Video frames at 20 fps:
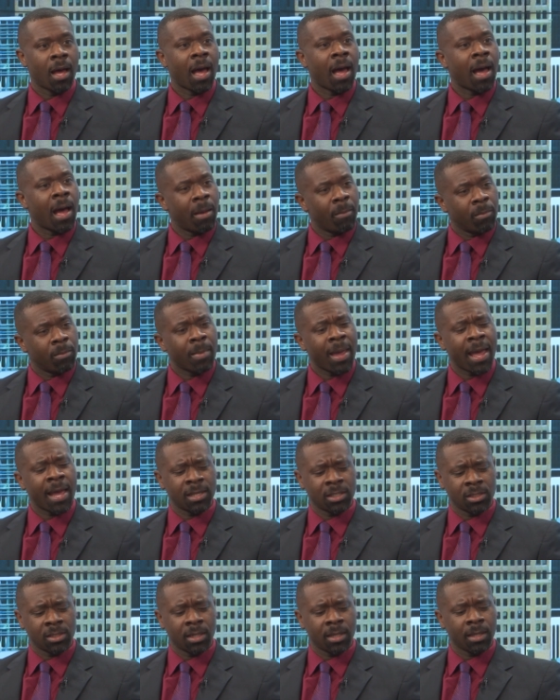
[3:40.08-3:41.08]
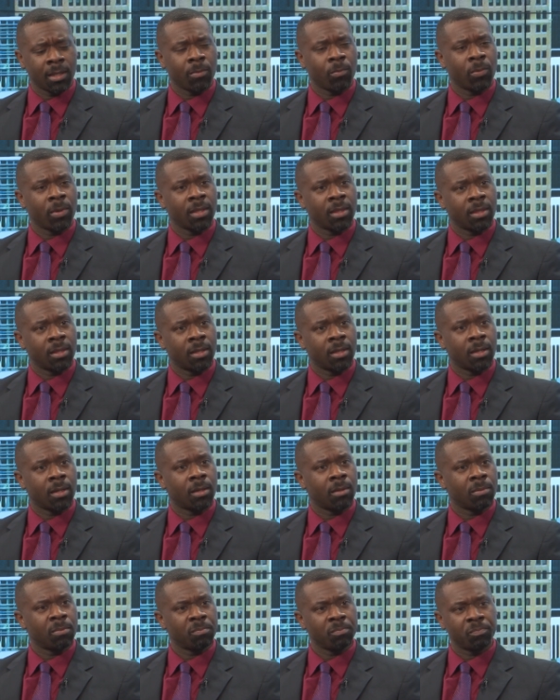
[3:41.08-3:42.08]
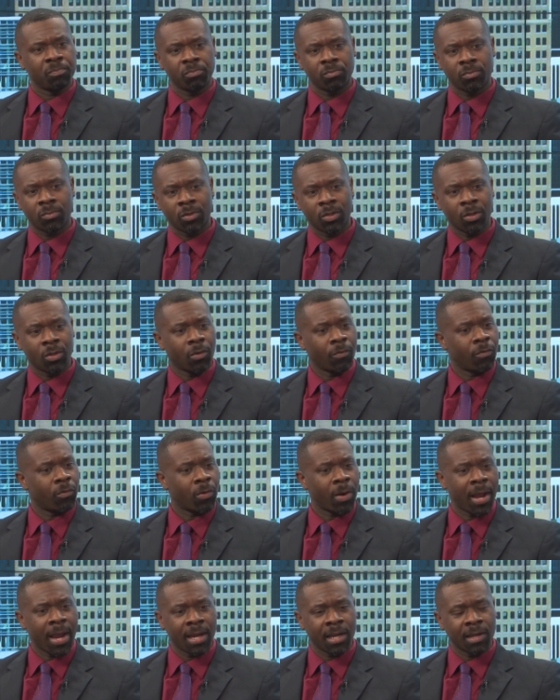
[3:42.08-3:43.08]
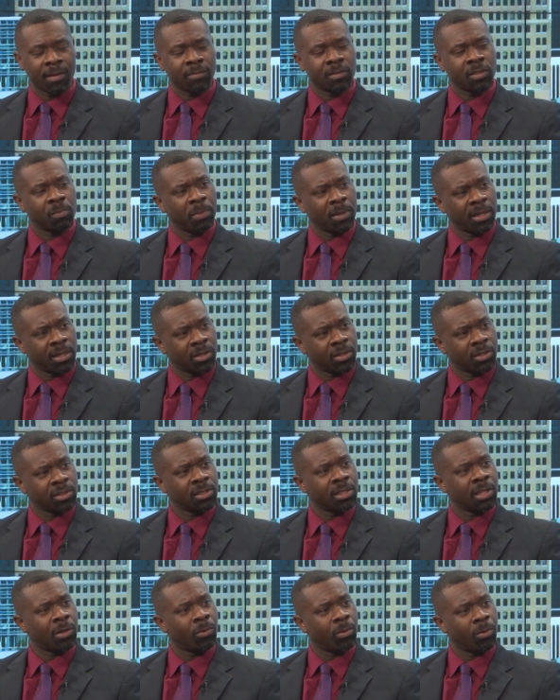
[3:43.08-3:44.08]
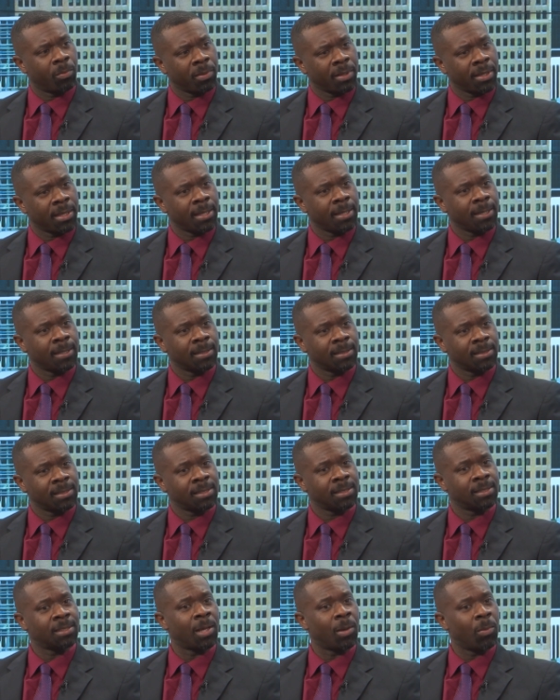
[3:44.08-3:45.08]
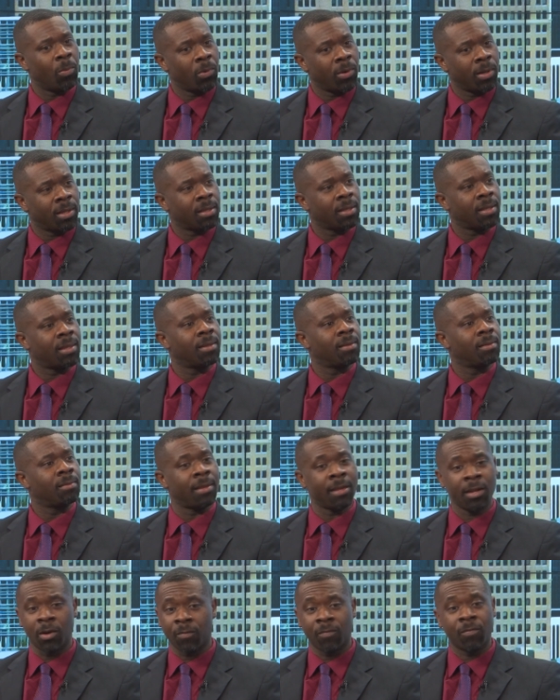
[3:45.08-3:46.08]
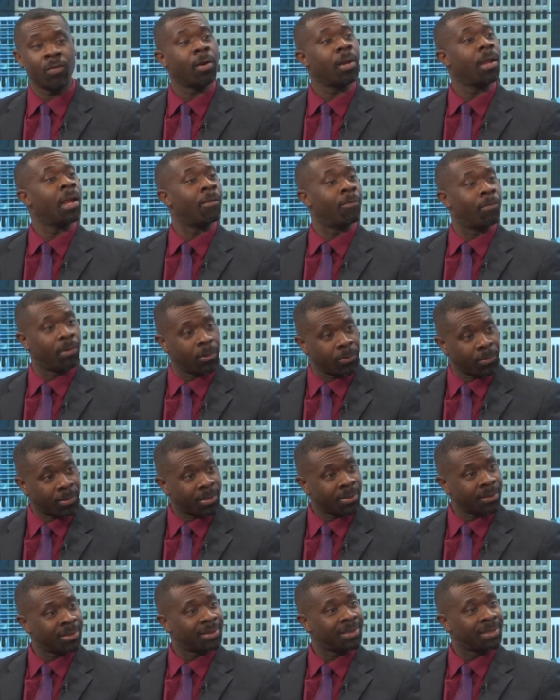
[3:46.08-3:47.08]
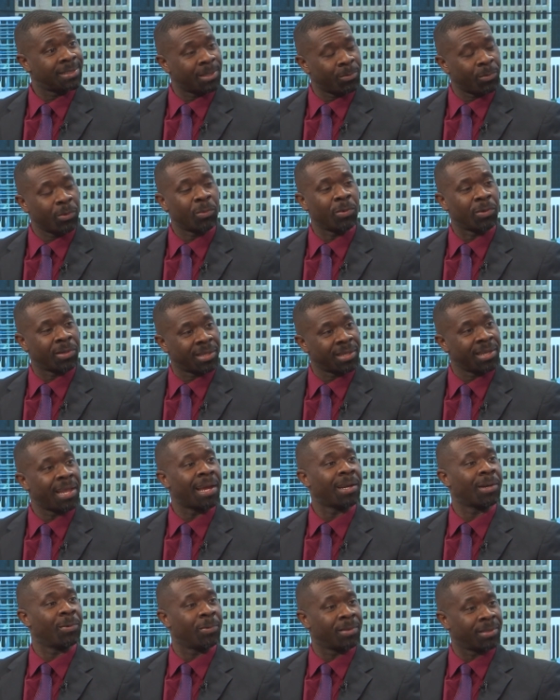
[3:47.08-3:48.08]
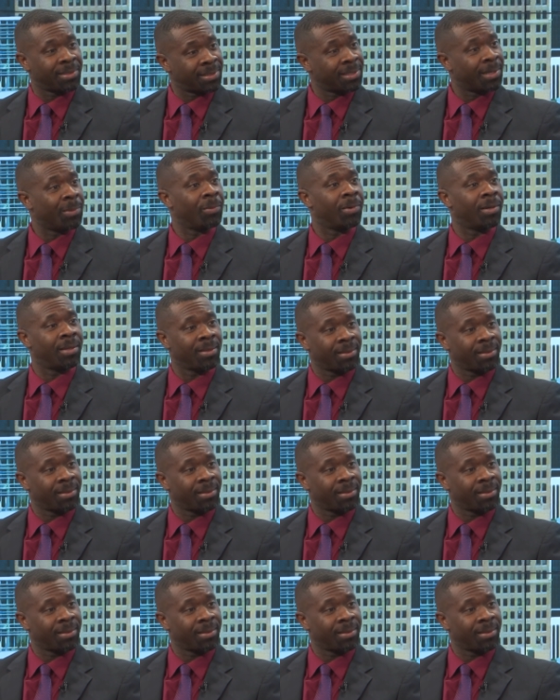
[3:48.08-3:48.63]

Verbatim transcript: I'm imagining with uh, the variety of speakers, there will be someone there for everyone. Yeah. Someone will connect with someone.